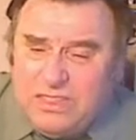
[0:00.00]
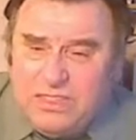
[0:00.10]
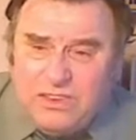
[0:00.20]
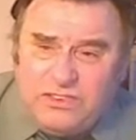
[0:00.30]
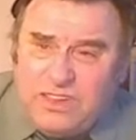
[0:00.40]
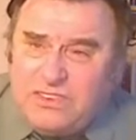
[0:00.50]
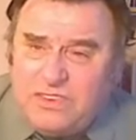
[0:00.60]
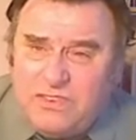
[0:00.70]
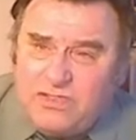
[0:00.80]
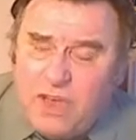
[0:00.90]
The sins
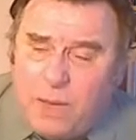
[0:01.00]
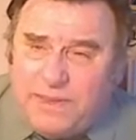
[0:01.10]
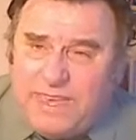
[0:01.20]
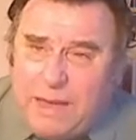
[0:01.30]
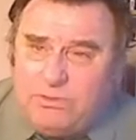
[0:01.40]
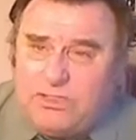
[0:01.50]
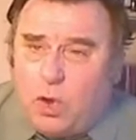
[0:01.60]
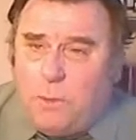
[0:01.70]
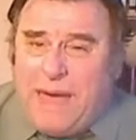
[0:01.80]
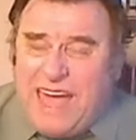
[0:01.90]
of Israel became
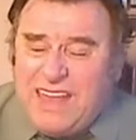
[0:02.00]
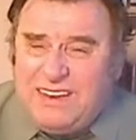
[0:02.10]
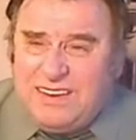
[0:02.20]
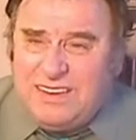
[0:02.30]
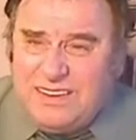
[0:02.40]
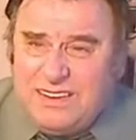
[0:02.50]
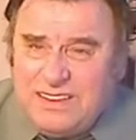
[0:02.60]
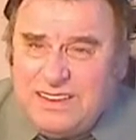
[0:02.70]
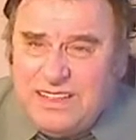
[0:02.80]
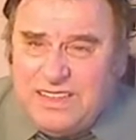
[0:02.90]
so bad
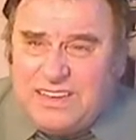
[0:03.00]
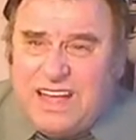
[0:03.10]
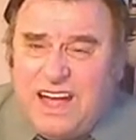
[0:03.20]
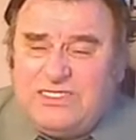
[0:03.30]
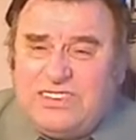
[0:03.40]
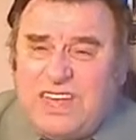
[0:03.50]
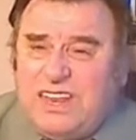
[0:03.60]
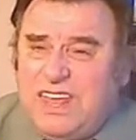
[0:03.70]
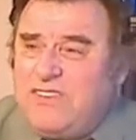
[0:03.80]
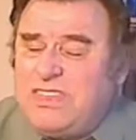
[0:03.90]
that God
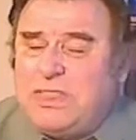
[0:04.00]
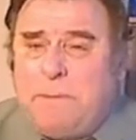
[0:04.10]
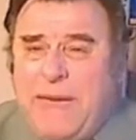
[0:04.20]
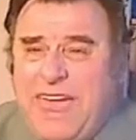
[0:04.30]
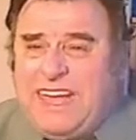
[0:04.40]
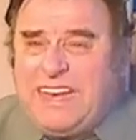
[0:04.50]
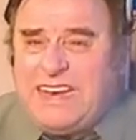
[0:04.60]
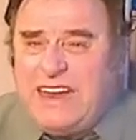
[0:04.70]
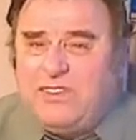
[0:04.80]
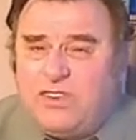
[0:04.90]
said even the pagan
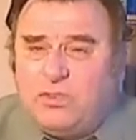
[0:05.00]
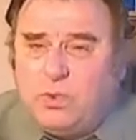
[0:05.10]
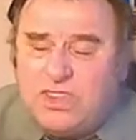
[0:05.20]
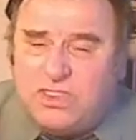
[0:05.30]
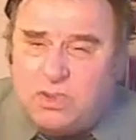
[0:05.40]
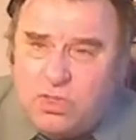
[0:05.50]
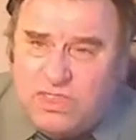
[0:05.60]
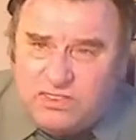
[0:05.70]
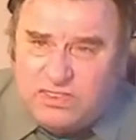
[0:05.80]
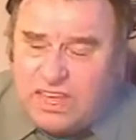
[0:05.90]
nations wouldn't do
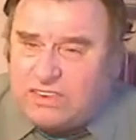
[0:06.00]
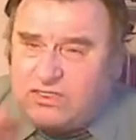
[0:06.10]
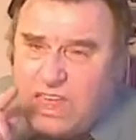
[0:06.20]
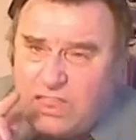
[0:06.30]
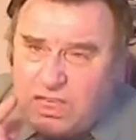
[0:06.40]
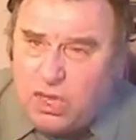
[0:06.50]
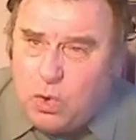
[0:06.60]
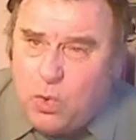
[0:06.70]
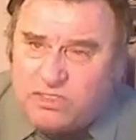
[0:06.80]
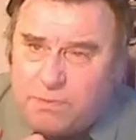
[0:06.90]
these things that
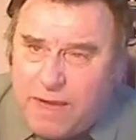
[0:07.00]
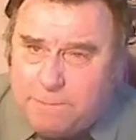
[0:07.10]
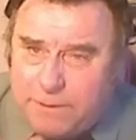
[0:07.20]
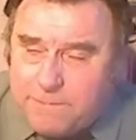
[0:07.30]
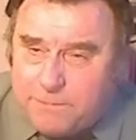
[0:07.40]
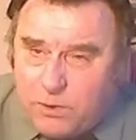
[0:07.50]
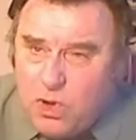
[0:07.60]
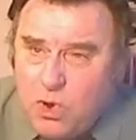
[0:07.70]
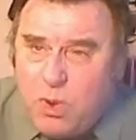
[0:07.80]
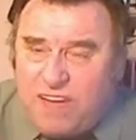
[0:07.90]
you as my
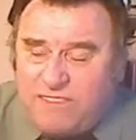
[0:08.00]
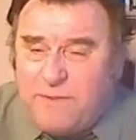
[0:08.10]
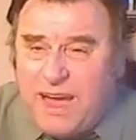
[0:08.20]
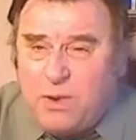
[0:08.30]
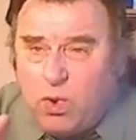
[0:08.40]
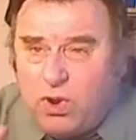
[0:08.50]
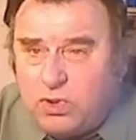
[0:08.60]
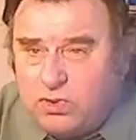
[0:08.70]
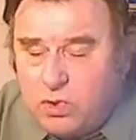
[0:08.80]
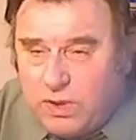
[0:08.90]
people who have my word
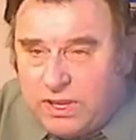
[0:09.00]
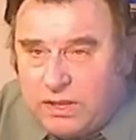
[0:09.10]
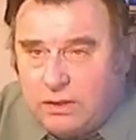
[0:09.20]
are doing.